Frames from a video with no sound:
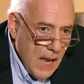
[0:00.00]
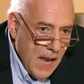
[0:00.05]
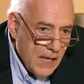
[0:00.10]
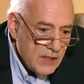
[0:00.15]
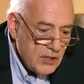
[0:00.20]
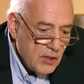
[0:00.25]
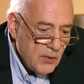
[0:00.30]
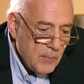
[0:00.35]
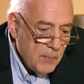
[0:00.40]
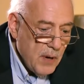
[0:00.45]

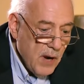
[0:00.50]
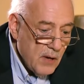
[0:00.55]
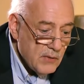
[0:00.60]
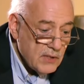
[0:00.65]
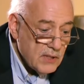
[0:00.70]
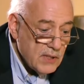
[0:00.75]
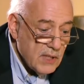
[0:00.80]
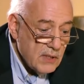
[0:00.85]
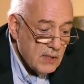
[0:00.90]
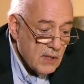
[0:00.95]
And you
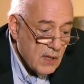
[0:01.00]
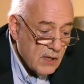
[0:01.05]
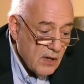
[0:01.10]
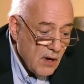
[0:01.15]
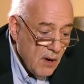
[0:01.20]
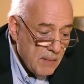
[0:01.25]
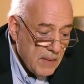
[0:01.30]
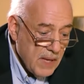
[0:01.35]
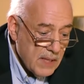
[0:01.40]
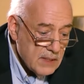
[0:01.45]
posted a
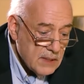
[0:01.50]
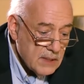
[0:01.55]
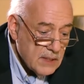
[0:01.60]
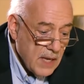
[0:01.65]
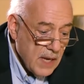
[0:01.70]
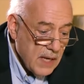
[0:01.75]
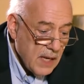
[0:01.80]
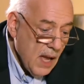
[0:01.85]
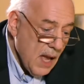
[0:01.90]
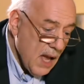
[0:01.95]
comment
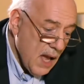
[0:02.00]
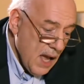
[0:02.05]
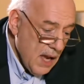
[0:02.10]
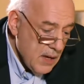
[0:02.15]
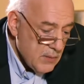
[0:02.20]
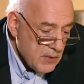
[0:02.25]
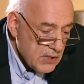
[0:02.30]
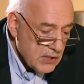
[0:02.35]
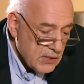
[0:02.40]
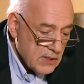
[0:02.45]
saying, I
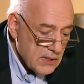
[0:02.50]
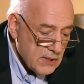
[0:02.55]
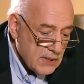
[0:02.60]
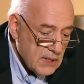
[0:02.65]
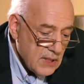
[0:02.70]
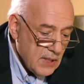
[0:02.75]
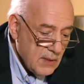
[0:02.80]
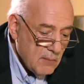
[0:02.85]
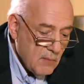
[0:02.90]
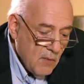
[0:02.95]
wish to
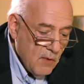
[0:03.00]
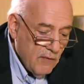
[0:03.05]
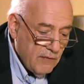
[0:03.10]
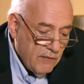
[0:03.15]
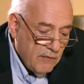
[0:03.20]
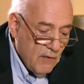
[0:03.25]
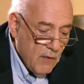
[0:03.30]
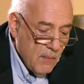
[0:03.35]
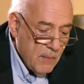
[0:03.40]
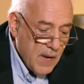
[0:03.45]
see more
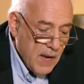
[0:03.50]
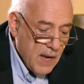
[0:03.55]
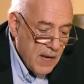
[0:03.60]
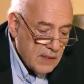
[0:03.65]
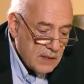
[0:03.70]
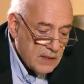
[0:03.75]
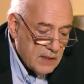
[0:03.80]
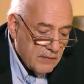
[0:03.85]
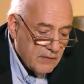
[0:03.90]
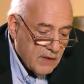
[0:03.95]
former
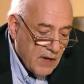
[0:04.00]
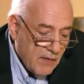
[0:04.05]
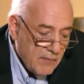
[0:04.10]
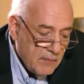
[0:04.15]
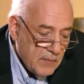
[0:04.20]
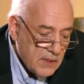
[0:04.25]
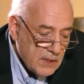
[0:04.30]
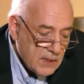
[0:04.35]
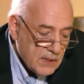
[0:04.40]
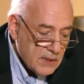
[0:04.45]
heads of
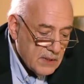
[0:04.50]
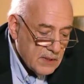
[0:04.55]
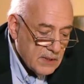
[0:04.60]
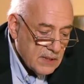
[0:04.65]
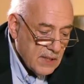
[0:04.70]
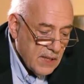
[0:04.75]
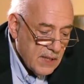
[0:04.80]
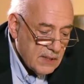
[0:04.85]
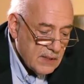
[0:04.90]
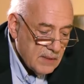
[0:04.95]
government and
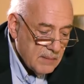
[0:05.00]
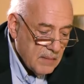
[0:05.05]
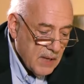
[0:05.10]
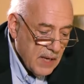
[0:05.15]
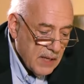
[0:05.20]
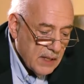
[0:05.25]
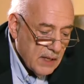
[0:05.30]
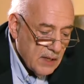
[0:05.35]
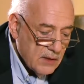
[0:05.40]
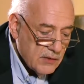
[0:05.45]
state in
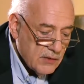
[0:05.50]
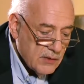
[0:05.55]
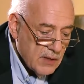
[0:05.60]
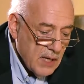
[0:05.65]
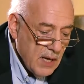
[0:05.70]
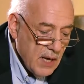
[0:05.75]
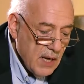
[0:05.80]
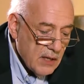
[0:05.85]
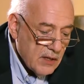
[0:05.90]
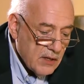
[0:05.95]
my
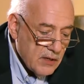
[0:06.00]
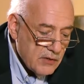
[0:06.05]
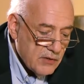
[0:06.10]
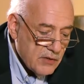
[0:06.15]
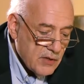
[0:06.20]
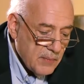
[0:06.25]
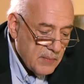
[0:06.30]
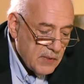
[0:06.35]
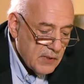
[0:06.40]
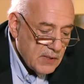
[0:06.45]
country
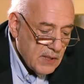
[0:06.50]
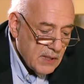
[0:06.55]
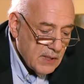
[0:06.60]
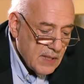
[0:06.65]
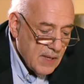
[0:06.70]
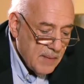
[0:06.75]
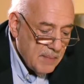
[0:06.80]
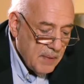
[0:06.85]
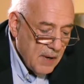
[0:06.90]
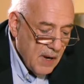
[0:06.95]
contributing
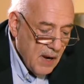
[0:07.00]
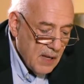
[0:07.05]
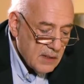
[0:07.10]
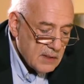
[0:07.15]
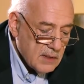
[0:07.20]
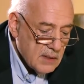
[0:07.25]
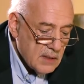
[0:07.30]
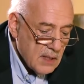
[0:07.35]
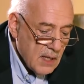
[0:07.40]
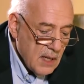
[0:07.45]
their
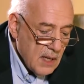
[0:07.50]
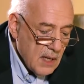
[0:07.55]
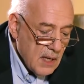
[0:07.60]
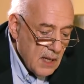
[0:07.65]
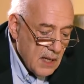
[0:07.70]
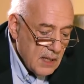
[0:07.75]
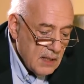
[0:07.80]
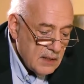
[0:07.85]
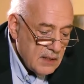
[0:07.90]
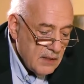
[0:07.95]
parts
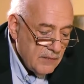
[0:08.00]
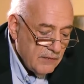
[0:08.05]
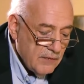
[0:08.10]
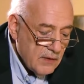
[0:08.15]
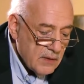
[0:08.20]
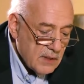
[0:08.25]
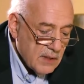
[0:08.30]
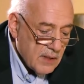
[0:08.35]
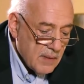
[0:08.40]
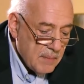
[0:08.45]
in
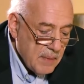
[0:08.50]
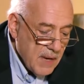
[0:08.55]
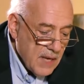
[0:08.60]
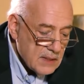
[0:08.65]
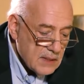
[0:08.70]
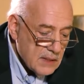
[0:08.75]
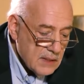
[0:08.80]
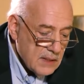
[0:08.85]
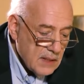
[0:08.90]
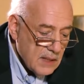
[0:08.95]
different
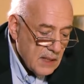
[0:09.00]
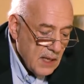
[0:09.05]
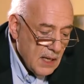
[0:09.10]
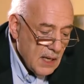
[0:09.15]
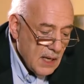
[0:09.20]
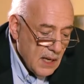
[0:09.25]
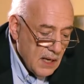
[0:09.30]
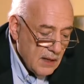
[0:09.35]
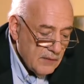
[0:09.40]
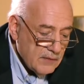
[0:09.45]
capacity
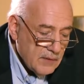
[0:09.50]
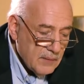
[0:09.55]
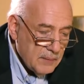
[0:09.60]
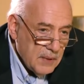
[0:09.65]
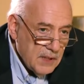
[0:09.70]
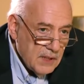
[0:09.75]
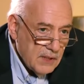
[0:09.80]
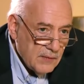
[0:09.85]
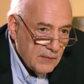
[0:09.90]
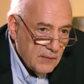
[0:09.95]
after
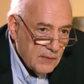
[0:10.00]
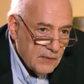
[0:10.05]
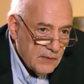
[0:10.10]
peaceful